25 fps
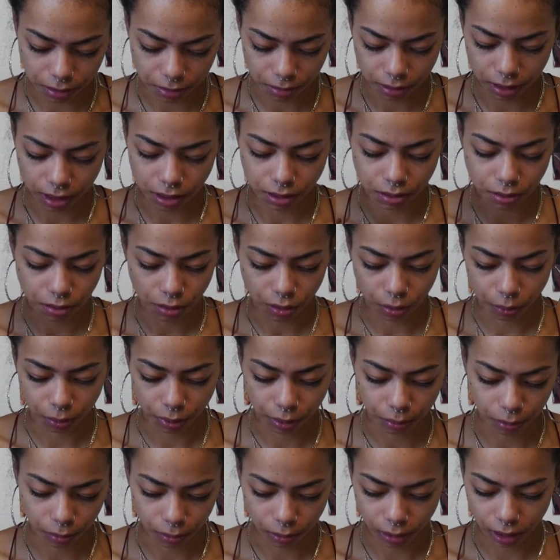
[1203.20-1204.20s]
to get to know
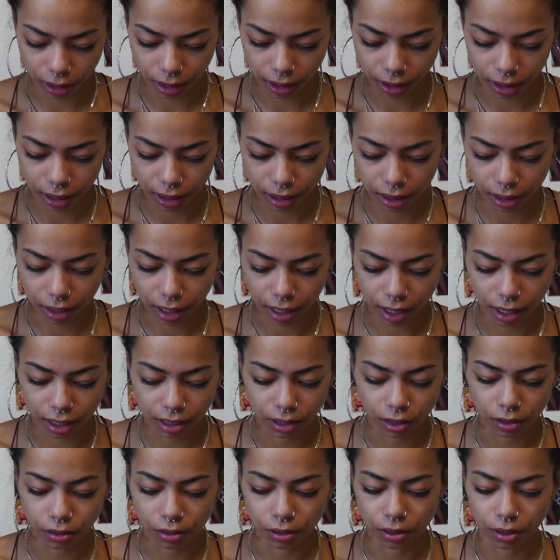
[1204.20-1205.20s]
people. They like
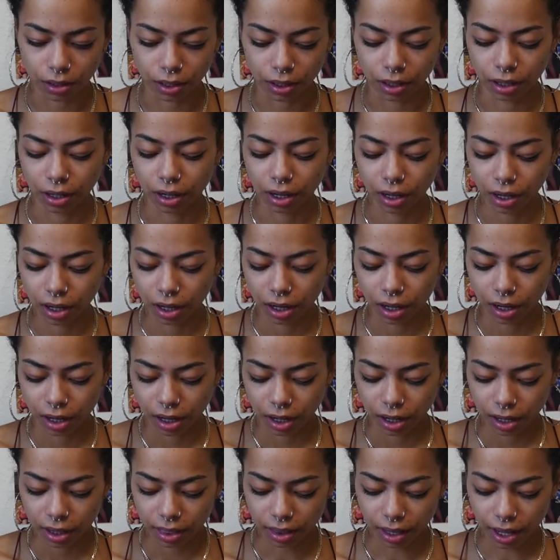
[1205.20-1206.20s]
that you're
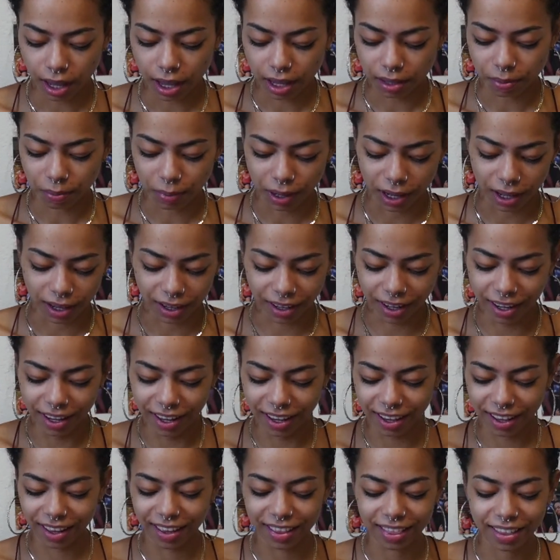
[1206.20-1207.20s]
the hangman.
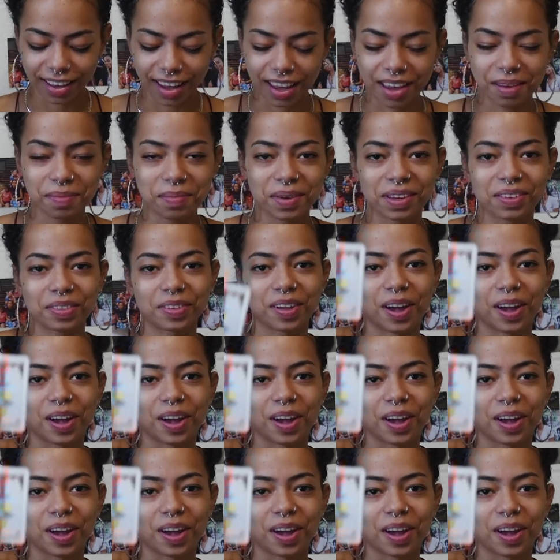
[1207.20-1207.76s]
The hangman